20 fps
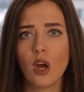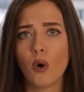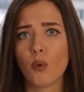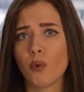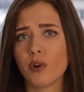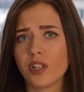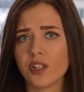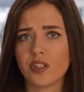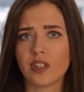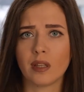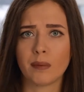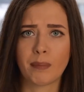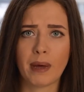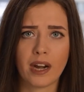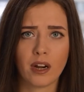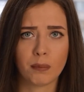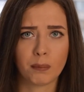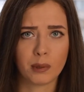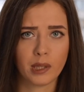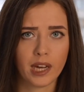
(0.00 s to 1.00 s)
what is the
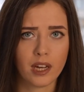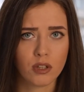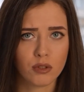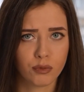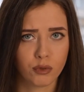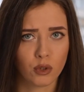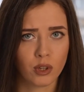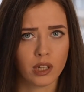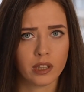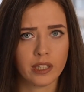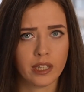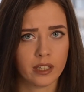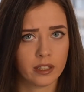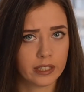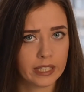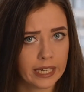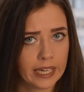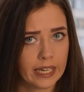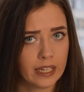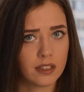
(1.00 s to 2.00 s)
better place for a little
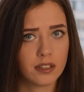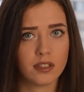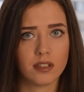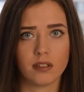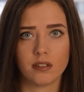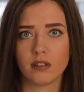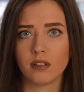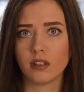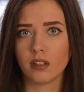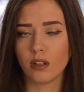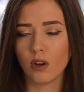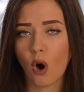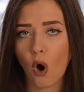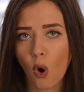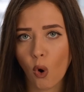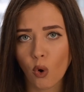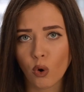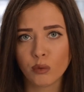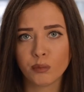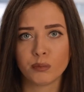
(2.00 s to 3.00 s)
kid,
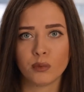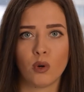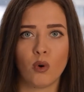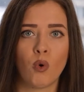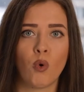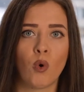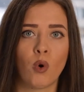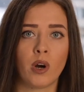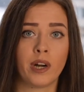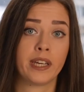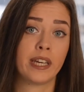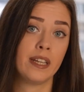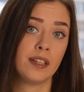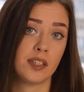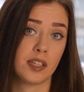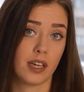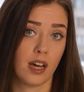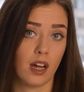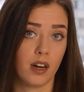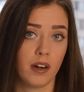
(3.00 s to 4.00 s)
home or a
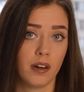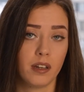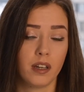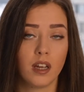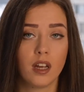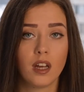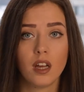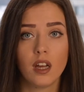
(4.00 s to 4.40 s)
kindergarten?